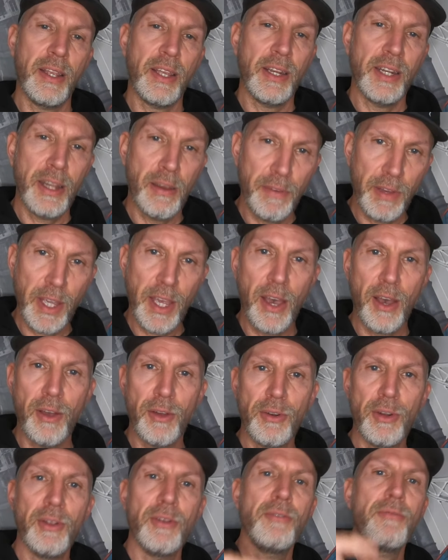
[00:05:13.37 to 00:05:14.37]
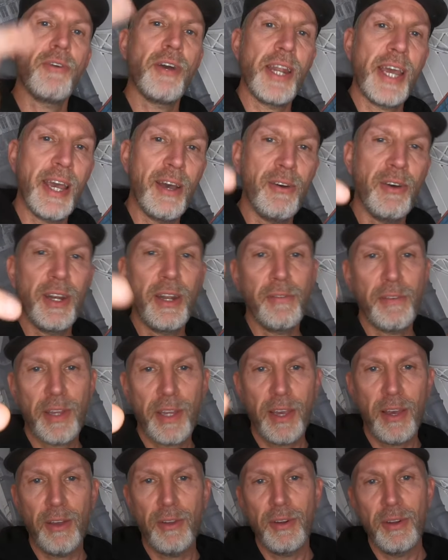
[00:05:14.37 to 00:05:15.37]
another cone, run out, another
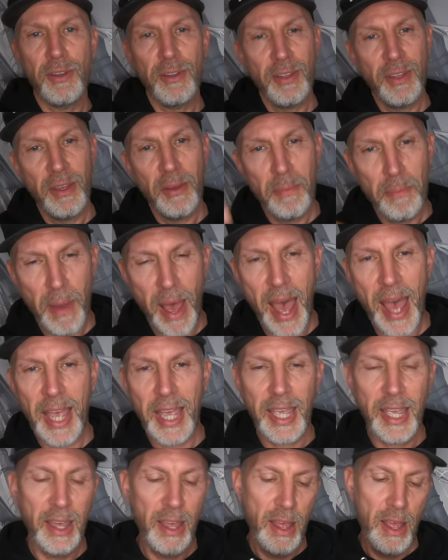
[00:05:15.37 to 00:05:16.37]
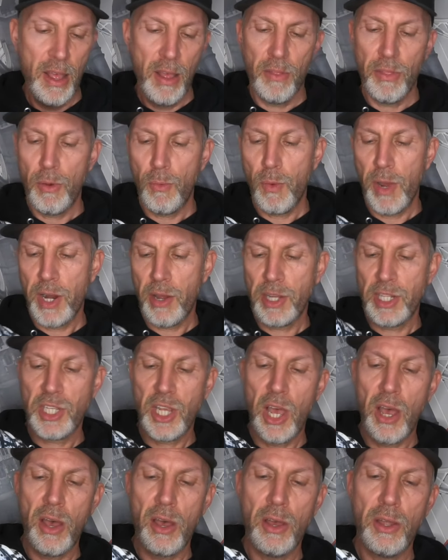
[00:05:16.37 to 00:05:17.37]
cone, back, that when I
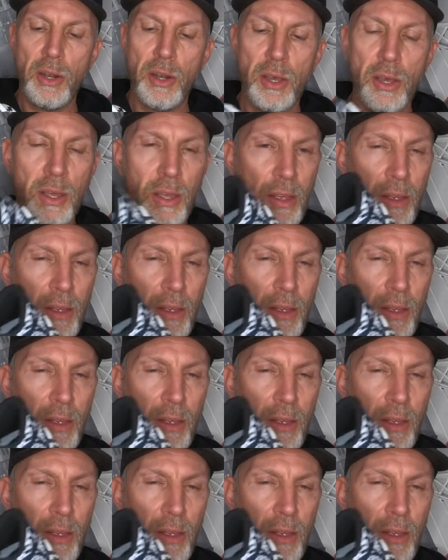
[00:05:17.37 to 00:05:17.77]
turn,